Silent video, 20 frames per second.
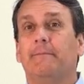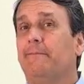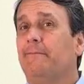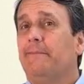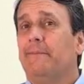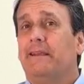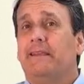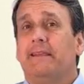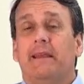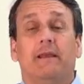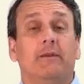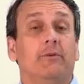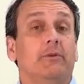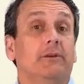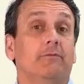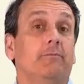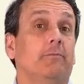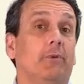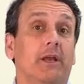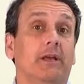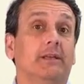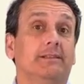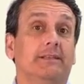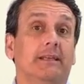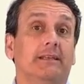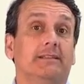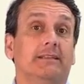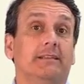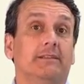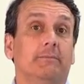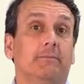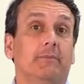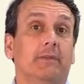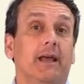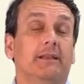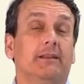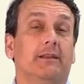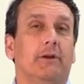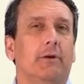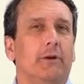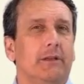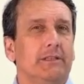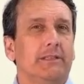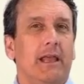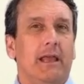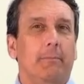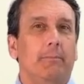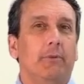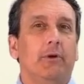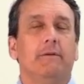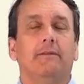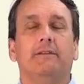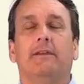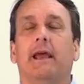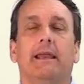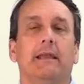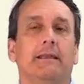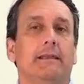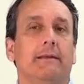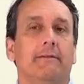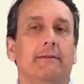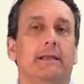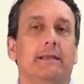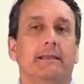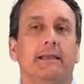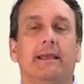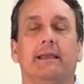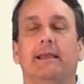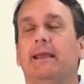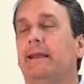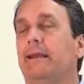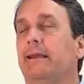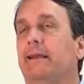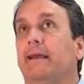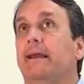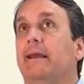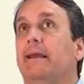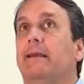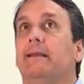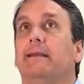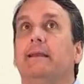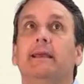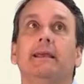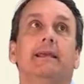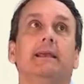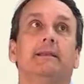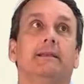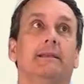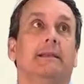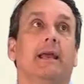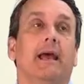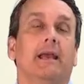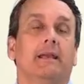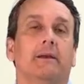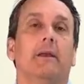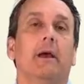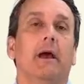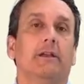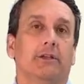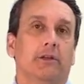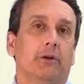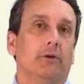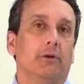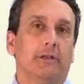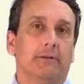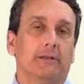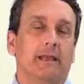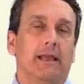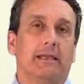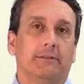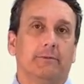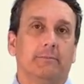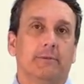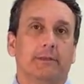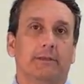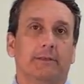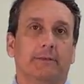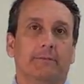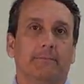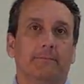This iterative process is a practical example of scientific thinking leading to technological advancements.